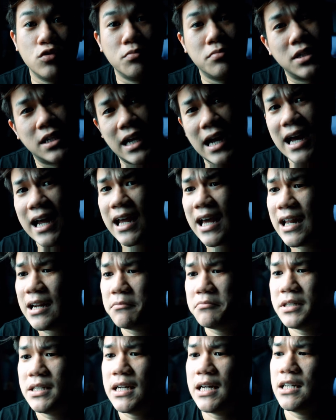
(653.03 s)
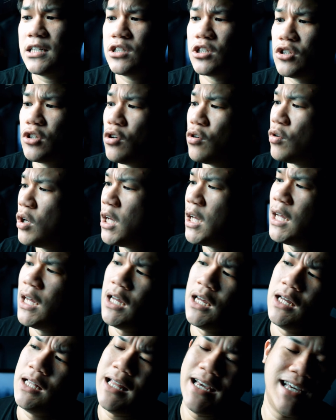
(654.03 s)
But I gotta be honest though,
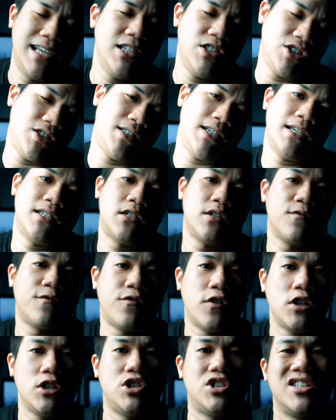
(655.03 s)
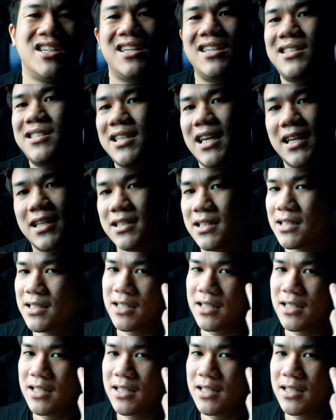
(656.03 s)
like he just said some funny shit. He takes the